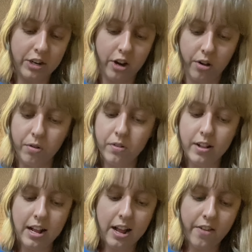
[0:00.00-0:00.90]
tell
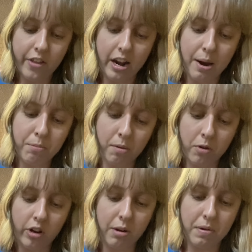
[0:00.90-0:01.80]
that I'm probably
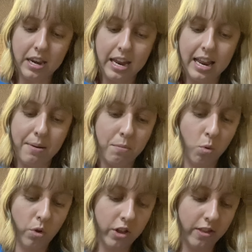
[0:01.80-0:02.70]
going to be needing
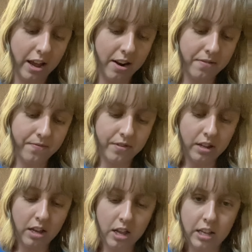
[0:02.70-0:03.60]
more than that.
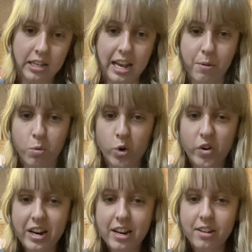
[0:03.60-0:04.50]
See how
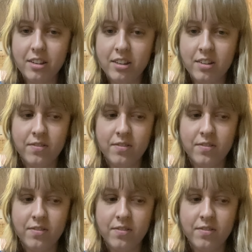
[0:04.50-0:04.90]
watery it is?